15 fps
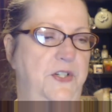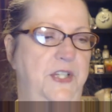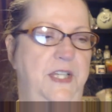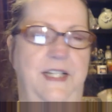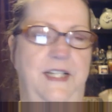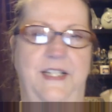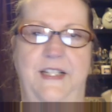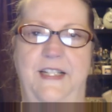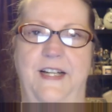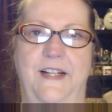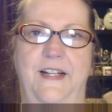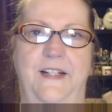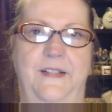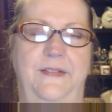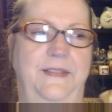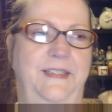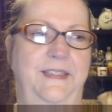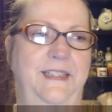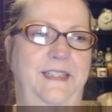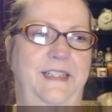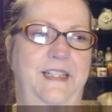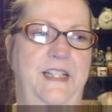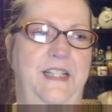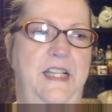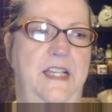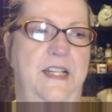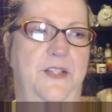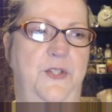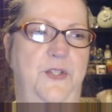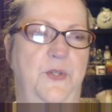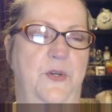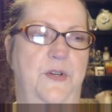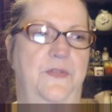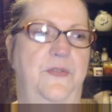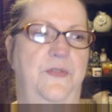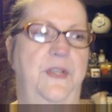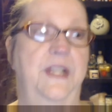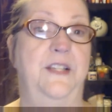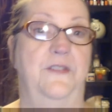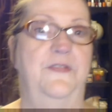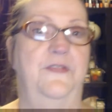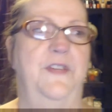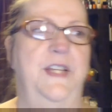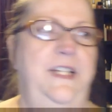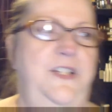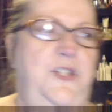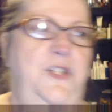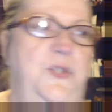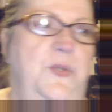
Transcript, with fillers: and uh, it is sort of it's a funny